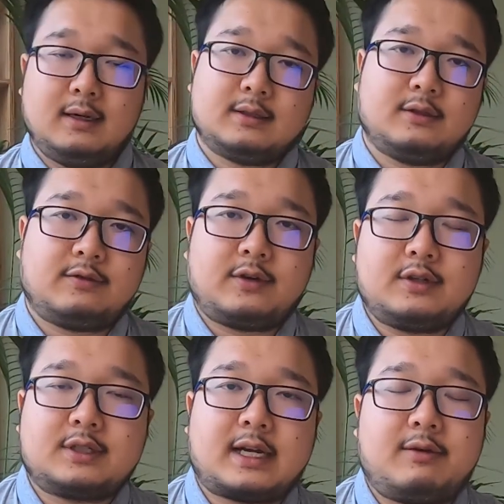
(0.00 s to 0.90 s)
So
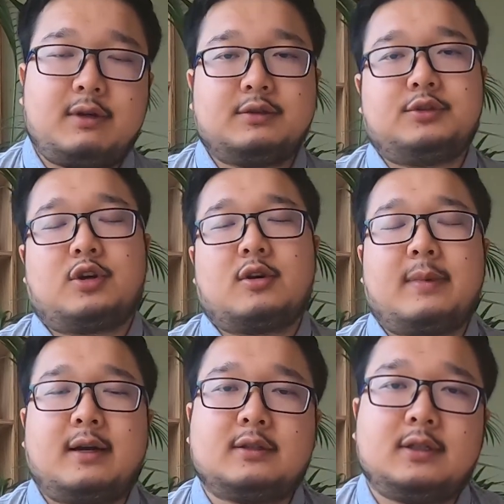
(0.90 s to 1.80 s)
first, I want to talk
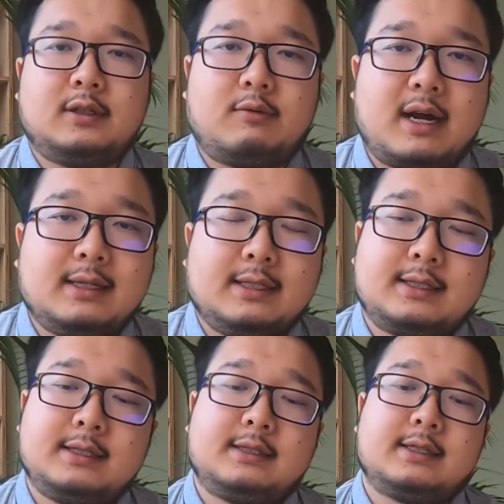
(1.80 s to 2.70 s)
about why
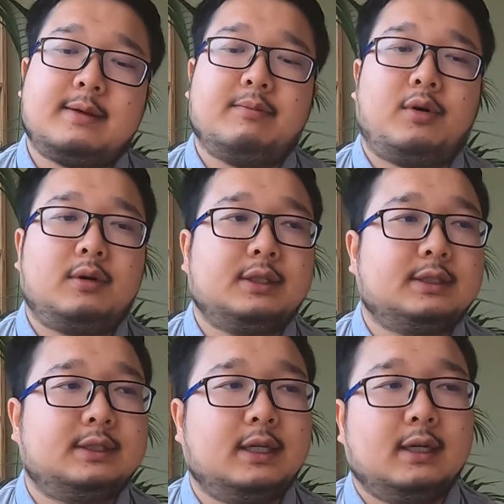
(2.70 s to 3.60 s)
this is
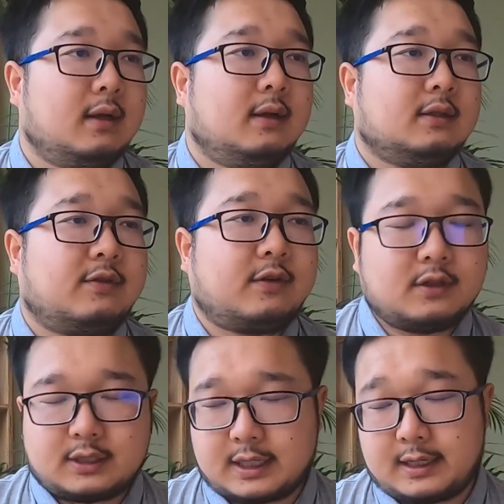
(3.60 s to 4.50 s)
important. The
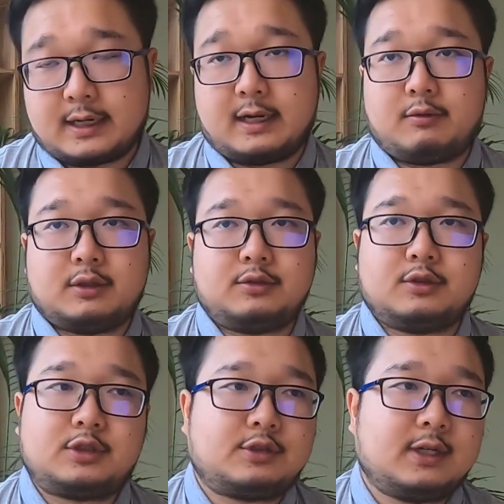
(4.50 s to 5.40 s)
first thing I want
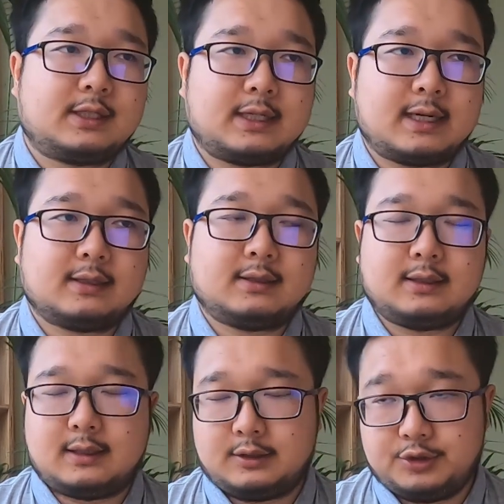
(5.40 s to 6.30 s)
to stress
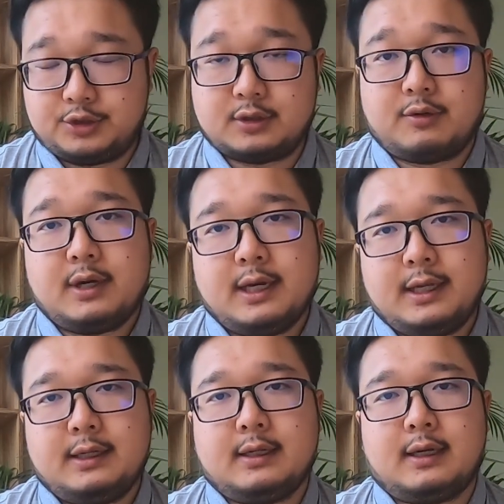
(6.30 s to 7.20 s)
that you should
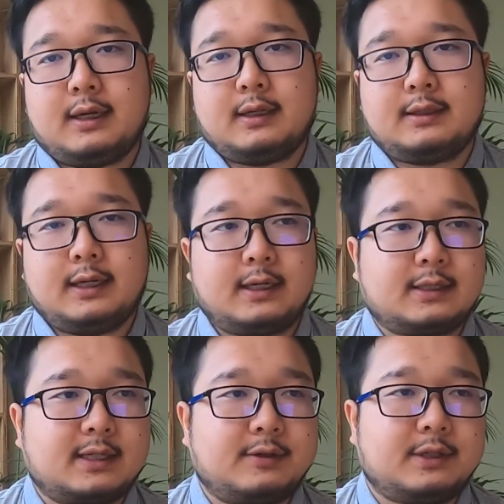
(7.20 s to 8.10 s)
really take
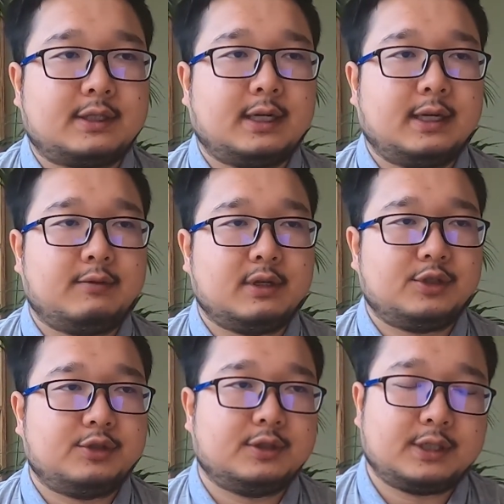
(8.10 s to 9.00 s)
seriously when
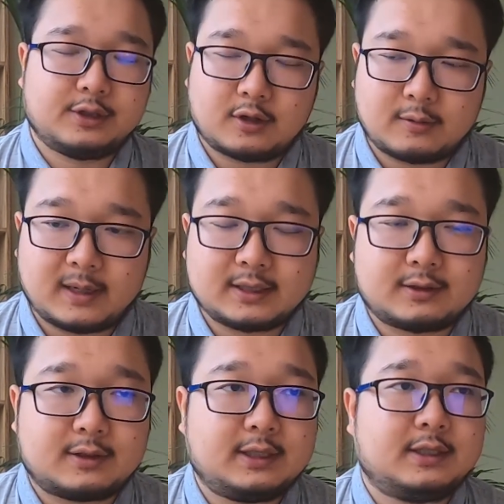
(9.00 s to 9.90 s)
choosing your
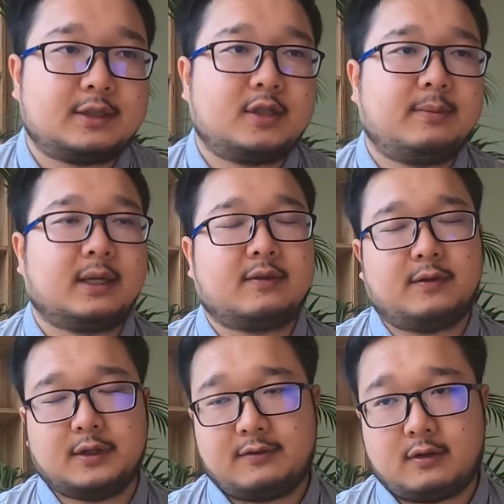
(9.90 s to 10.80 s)
master's thesis topic for the